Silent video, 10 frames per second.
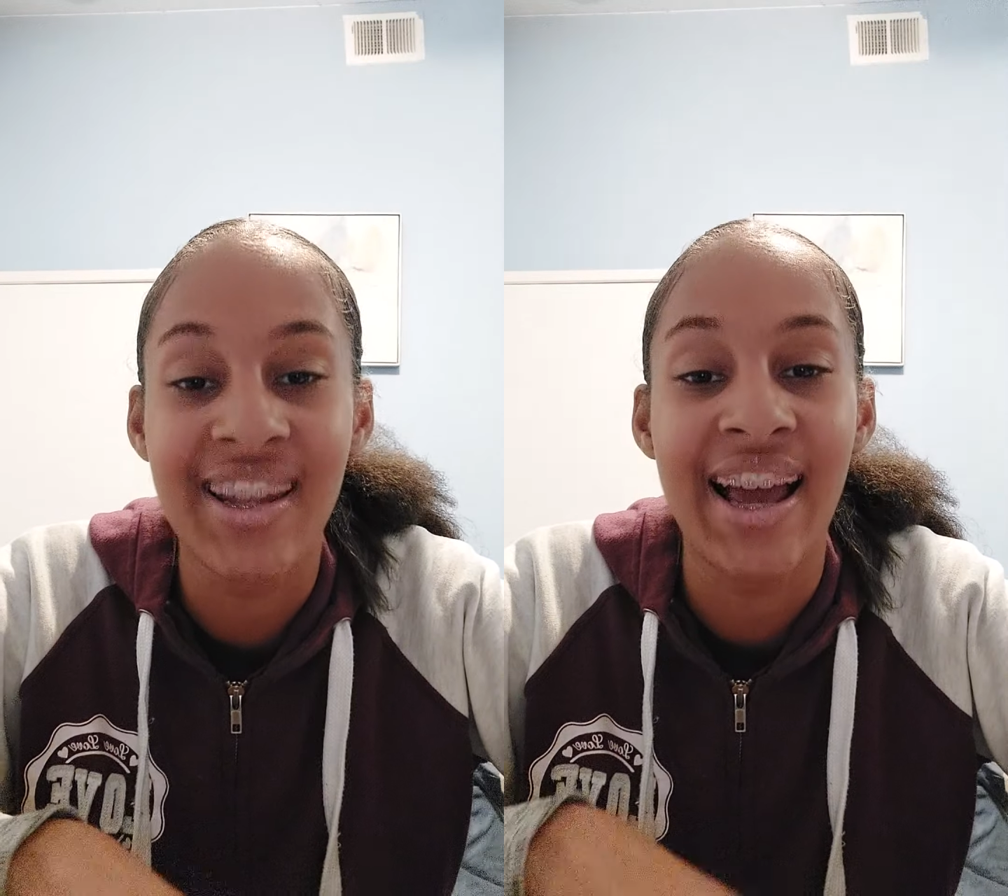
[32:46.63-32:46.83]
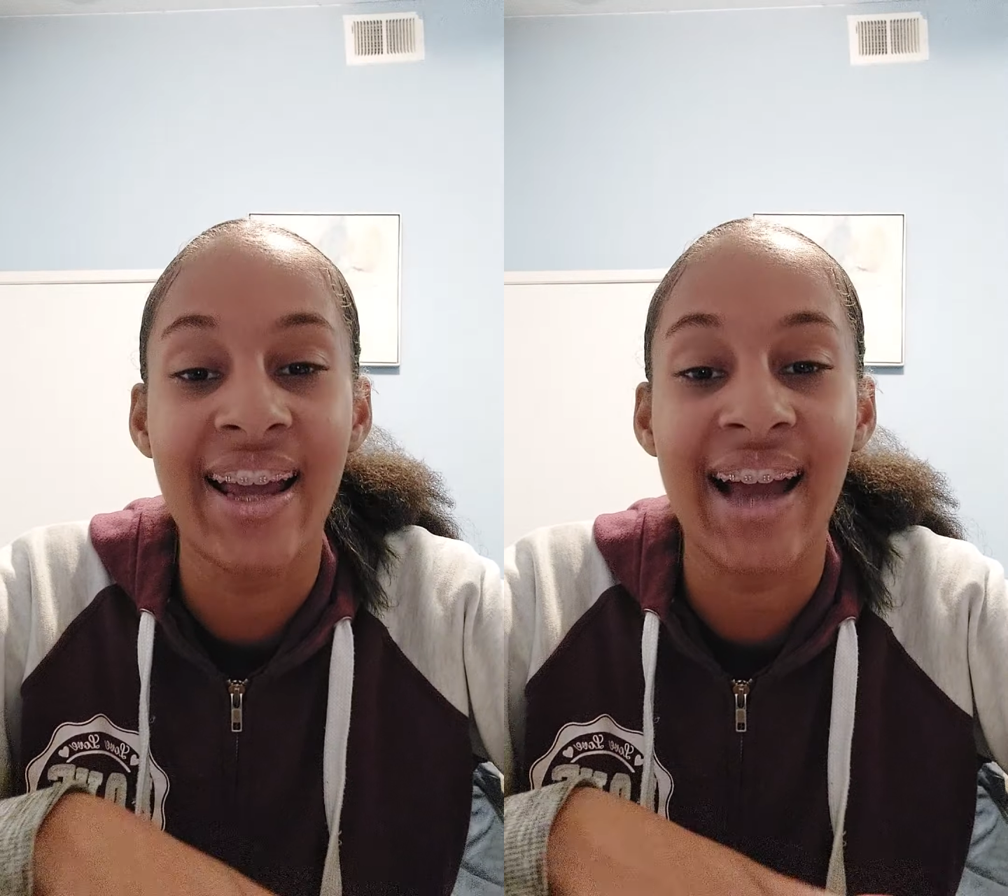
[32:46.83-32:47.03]

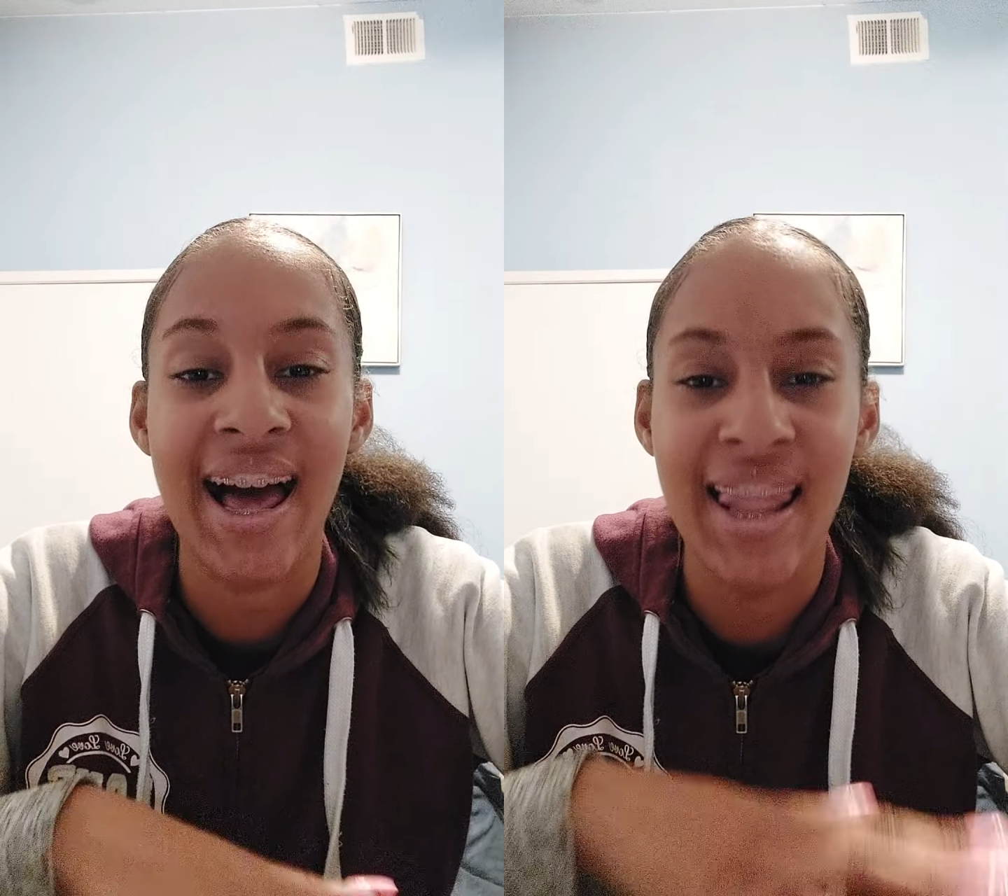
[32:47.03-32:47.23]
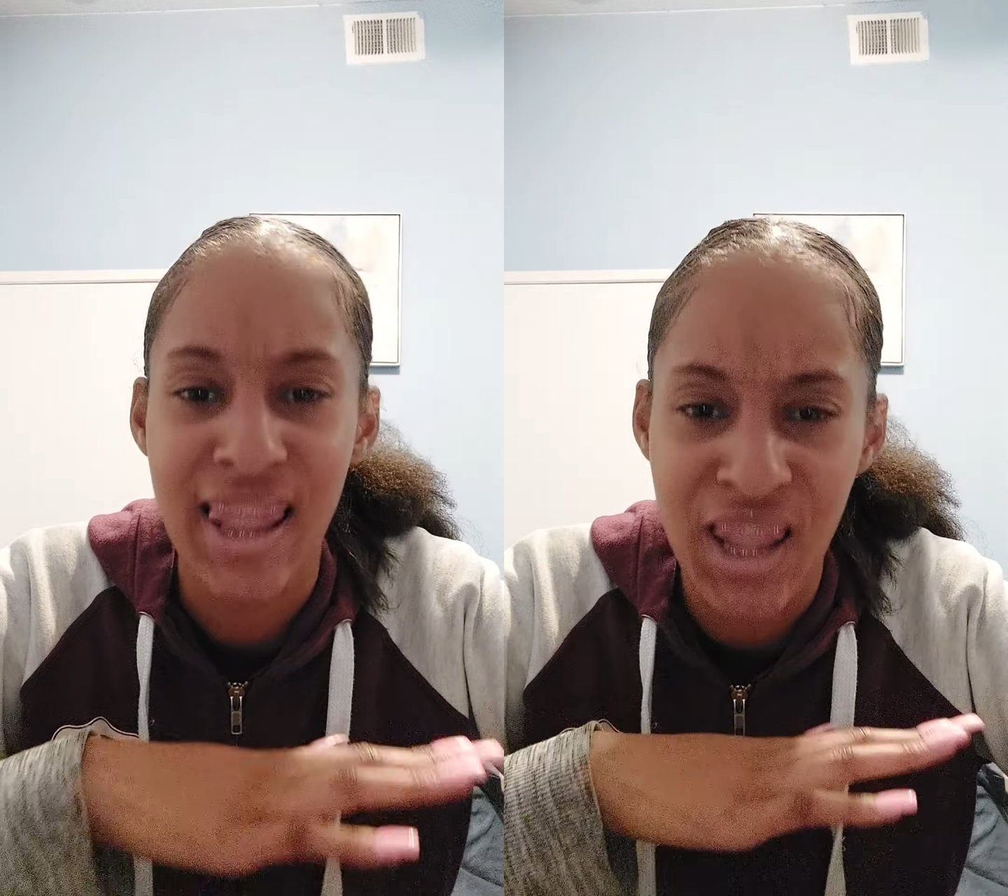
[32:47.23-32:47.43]
Like
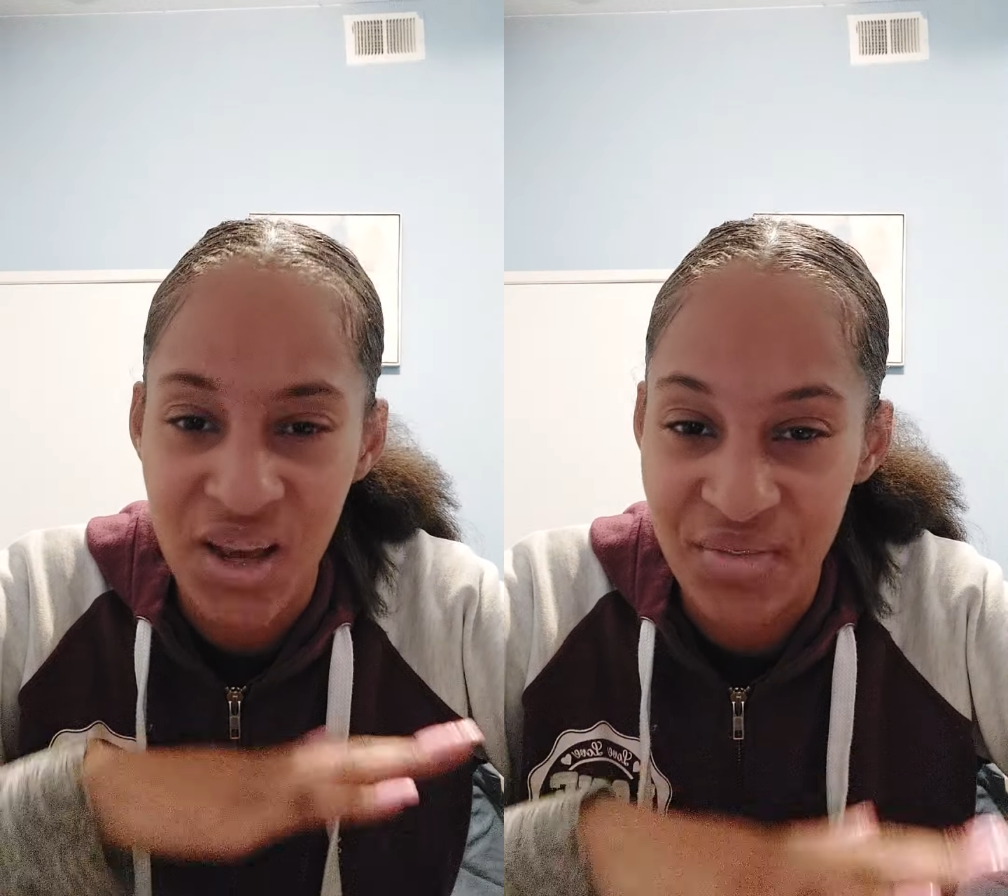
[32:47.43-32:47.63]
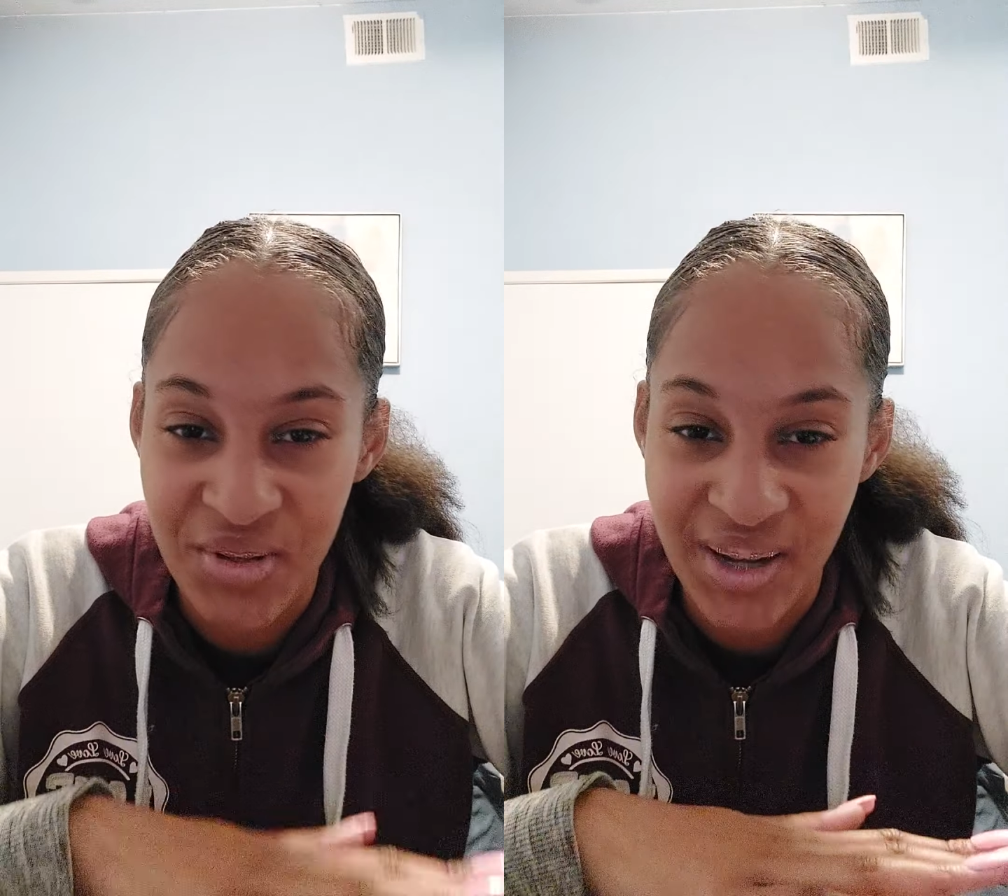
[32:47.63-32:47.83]
I
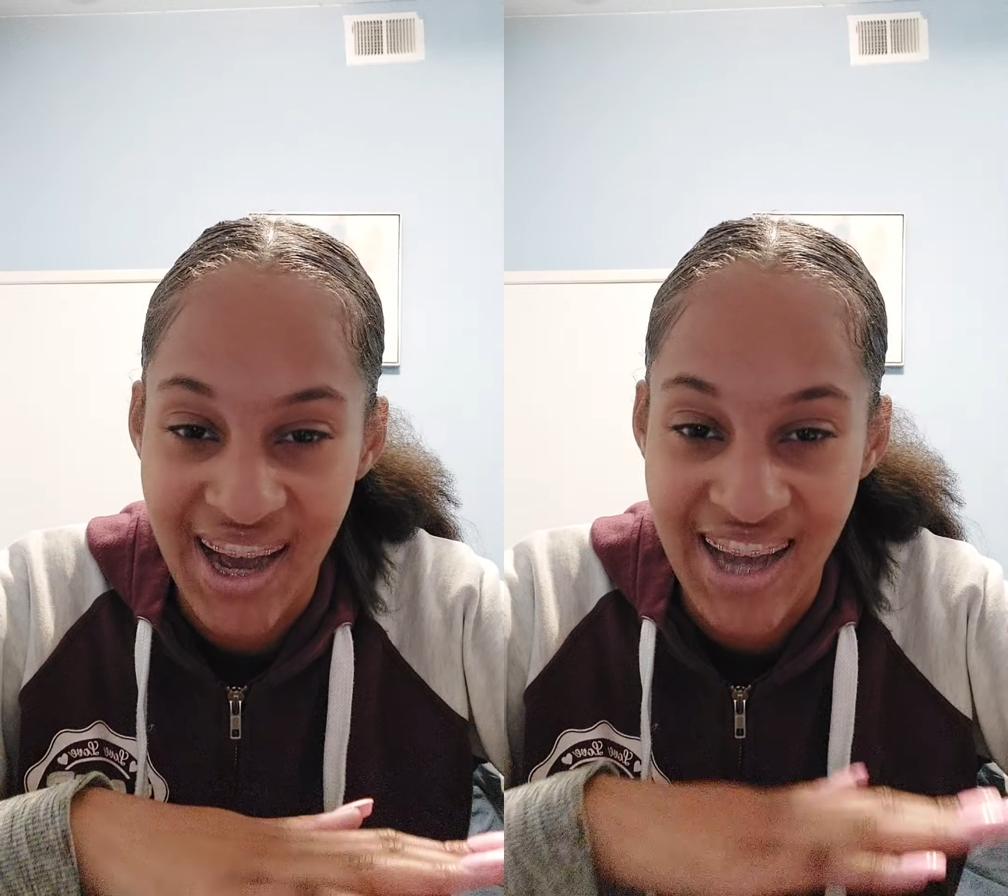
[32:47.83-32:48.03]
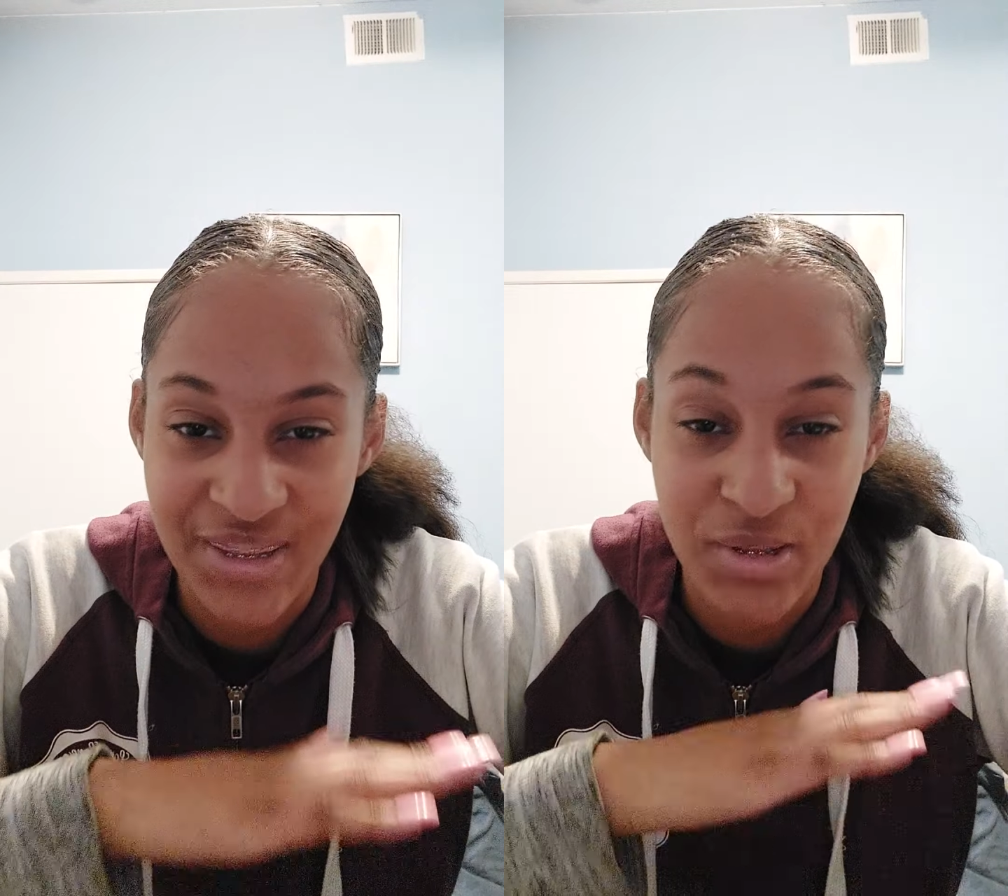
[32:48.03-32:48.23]
love you
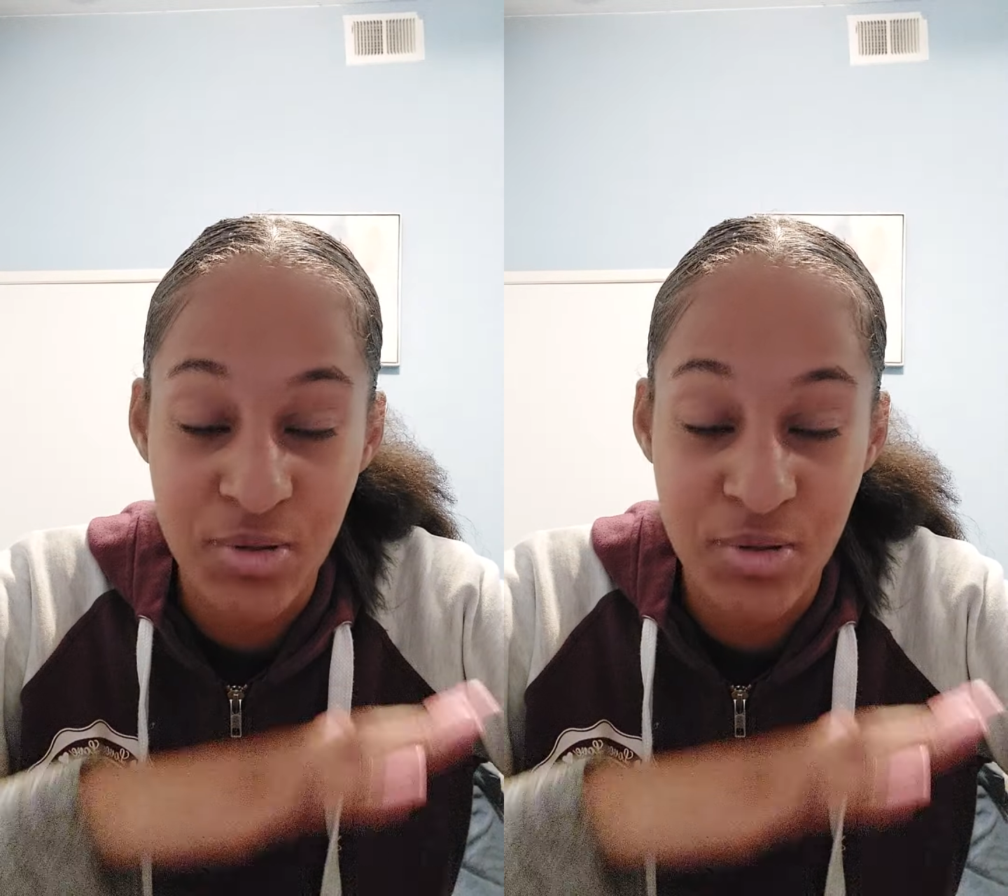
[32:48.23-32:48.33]
guys.